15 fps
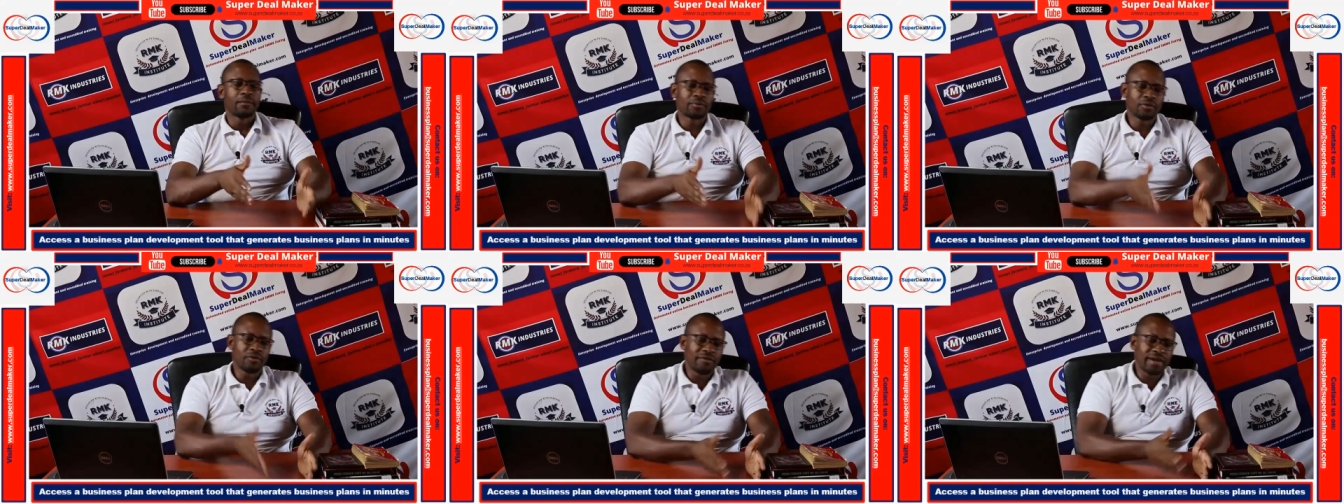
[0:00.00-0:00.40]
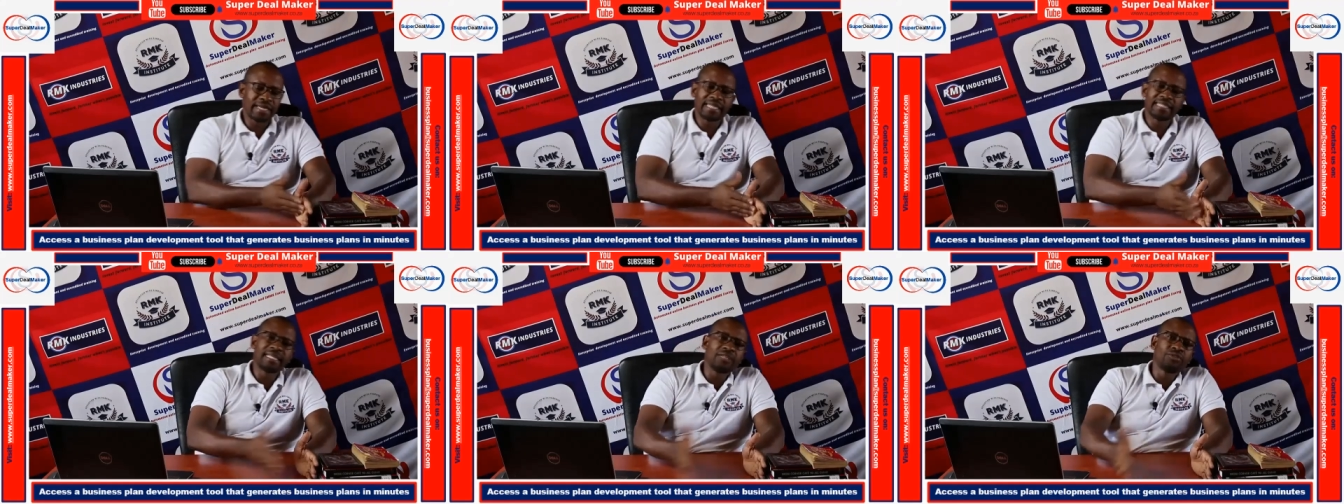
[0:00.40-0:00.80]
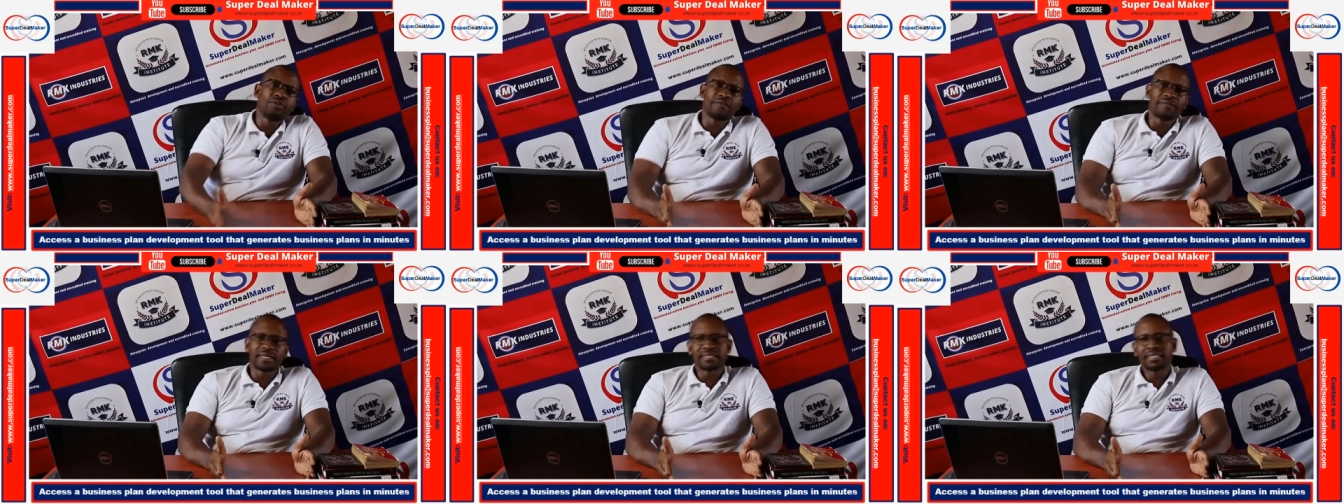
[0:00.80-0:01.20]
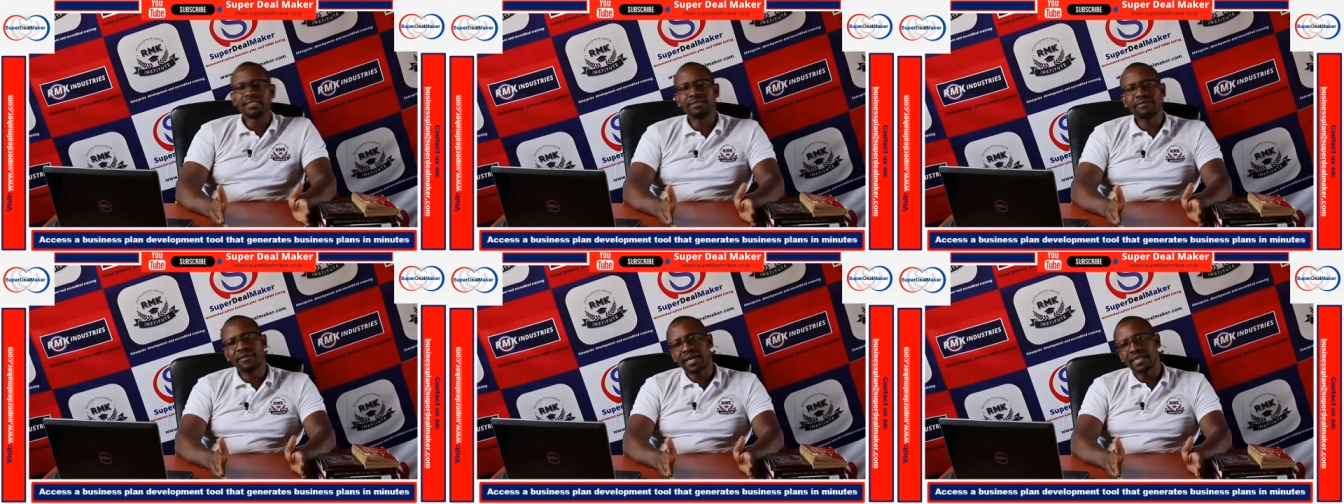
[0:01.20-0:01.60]
provided that you have
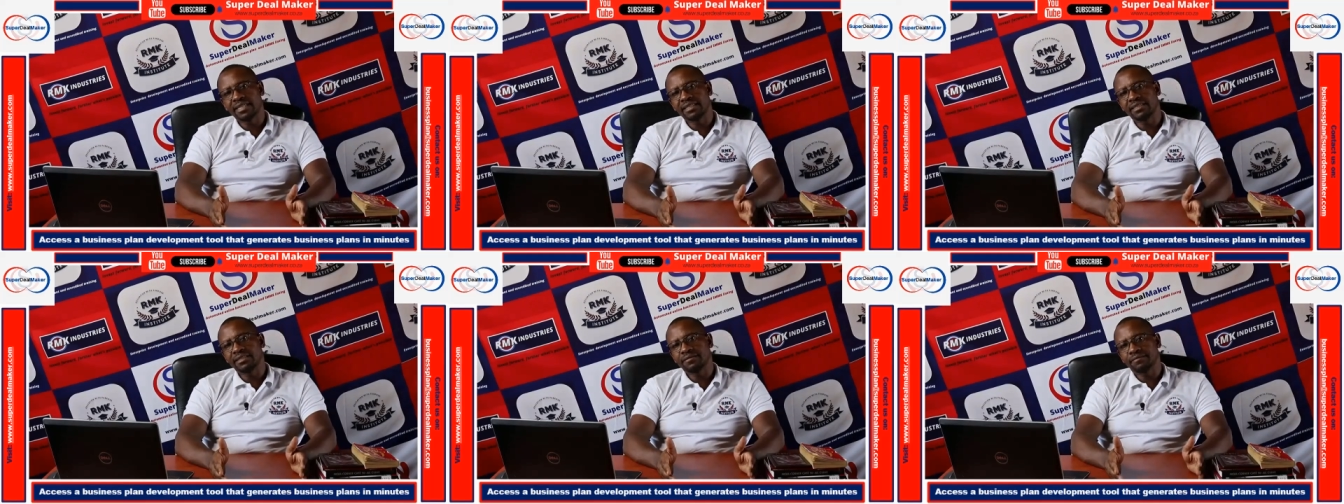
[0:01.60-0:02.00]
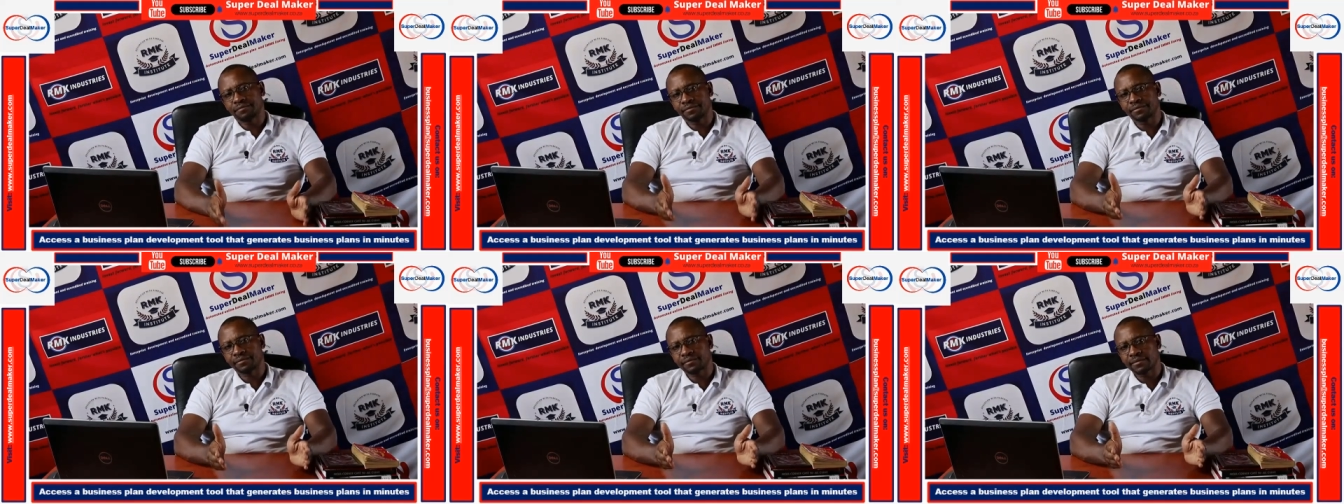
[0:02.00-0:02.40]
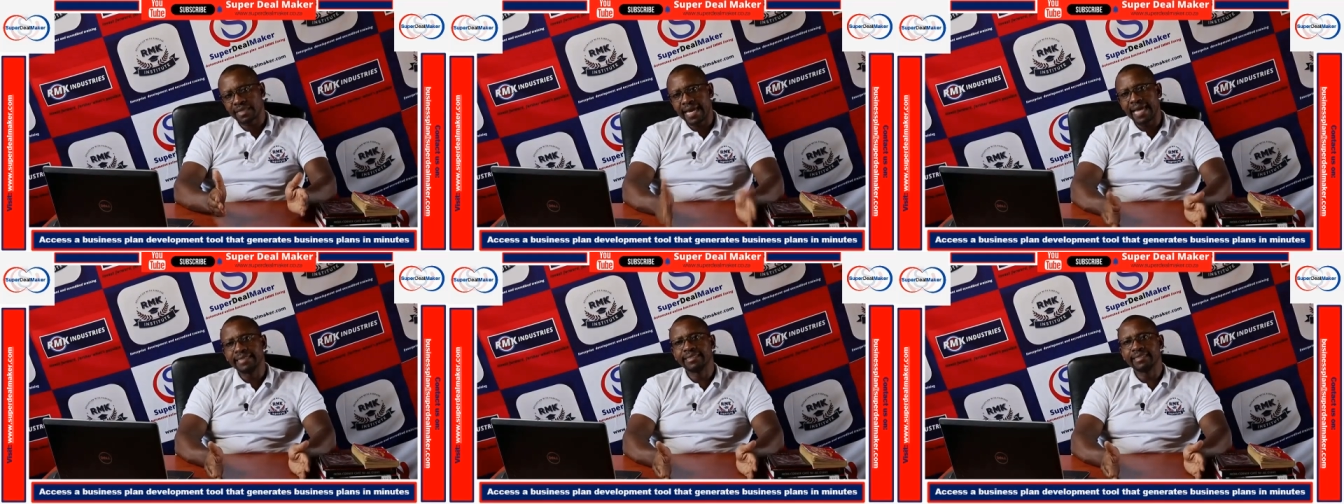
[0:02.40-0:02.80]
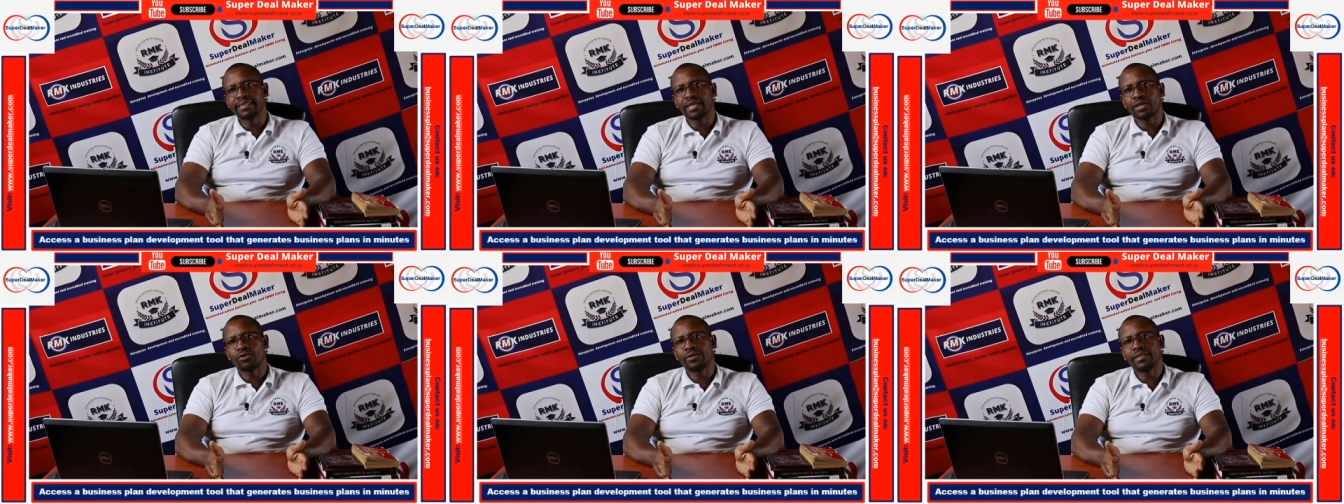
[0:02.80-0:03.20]
identified it and it's
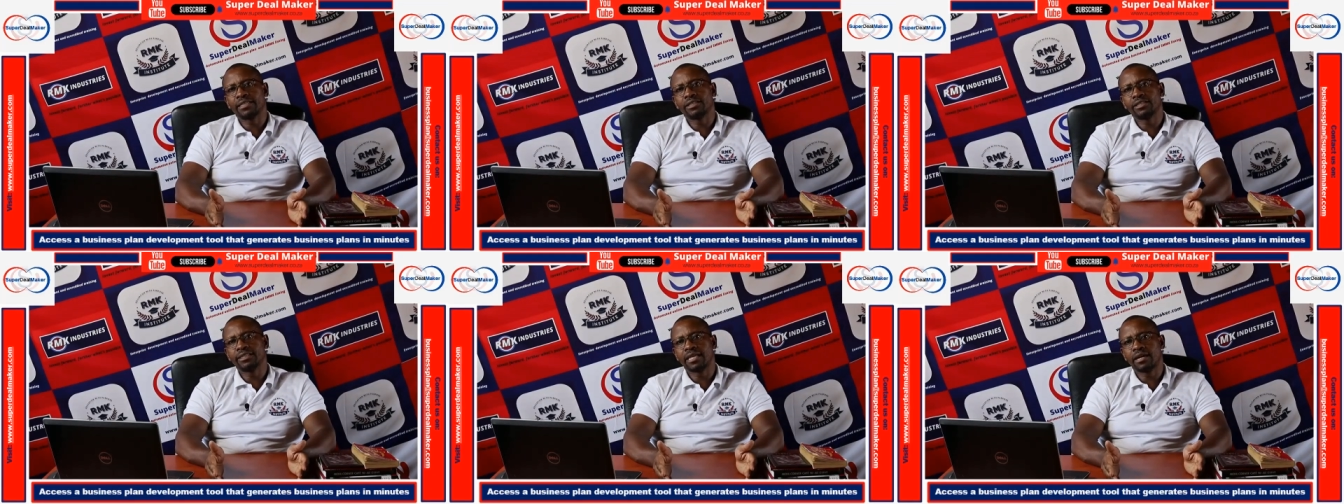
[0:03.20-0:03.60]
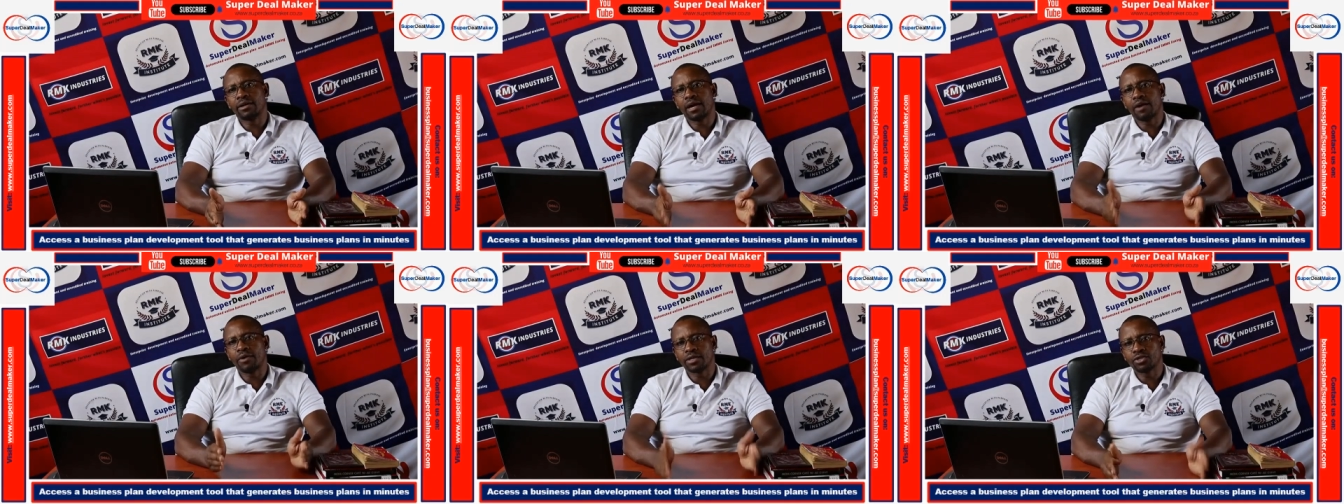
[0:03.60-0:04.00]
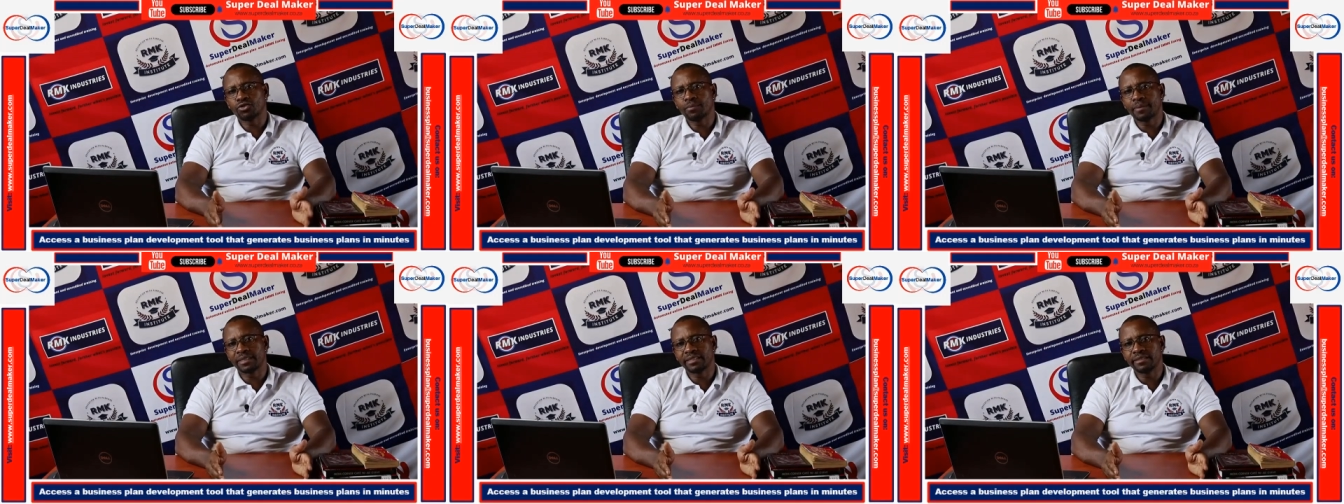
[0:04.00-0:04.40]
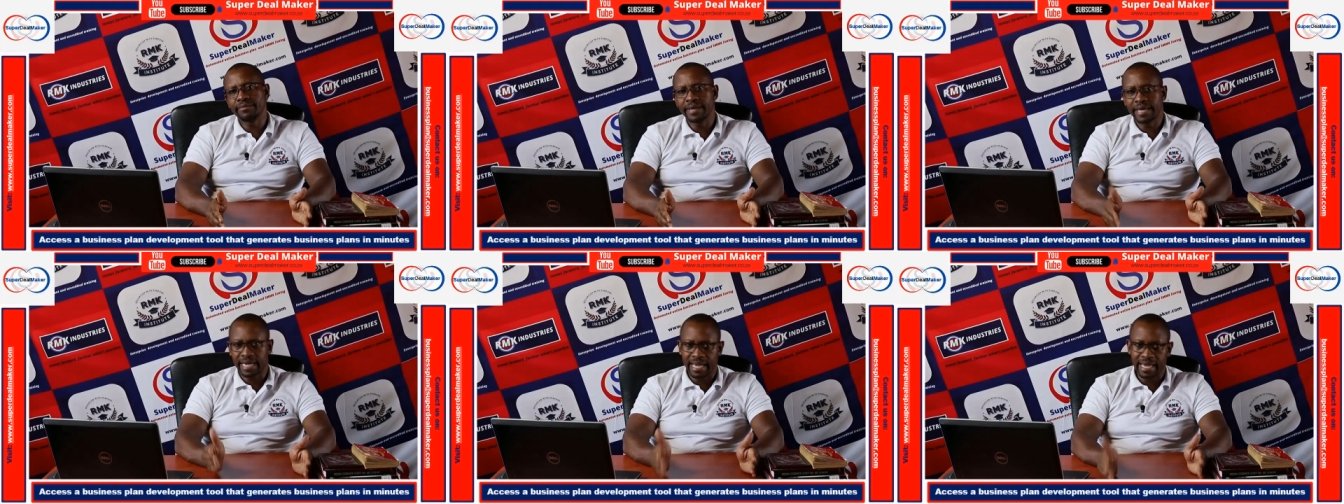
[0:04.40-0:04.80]
recorded in our Super
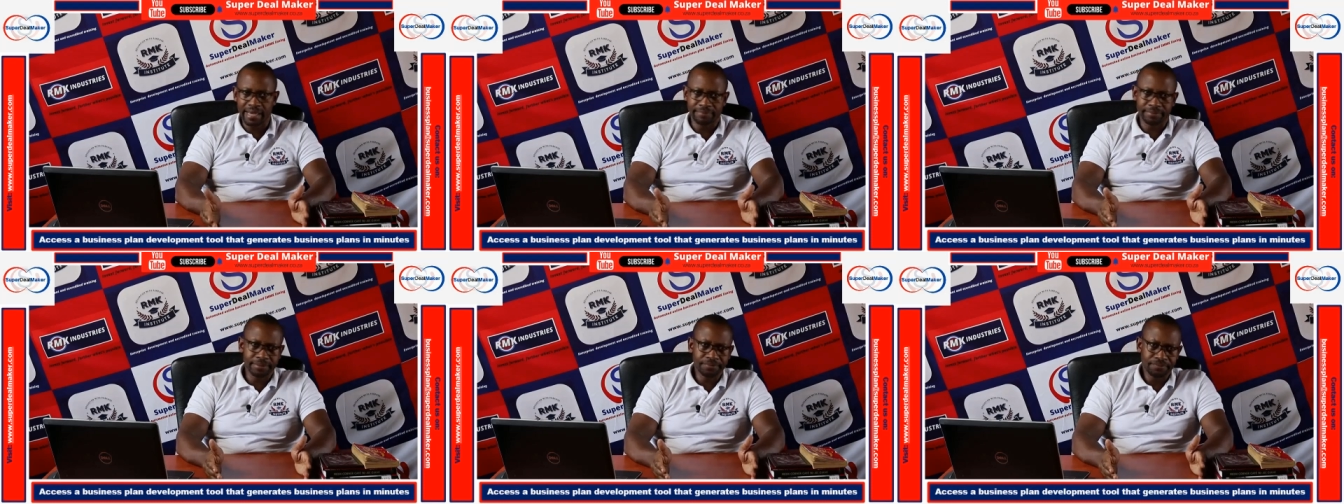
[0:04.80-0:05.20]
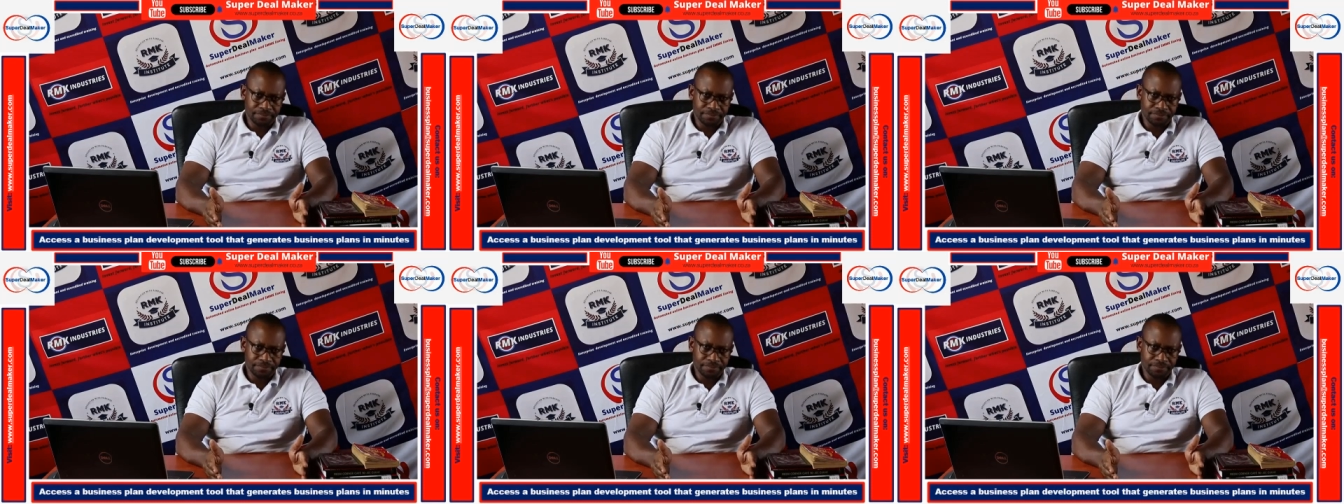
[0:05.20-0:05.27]
Dealmaker app.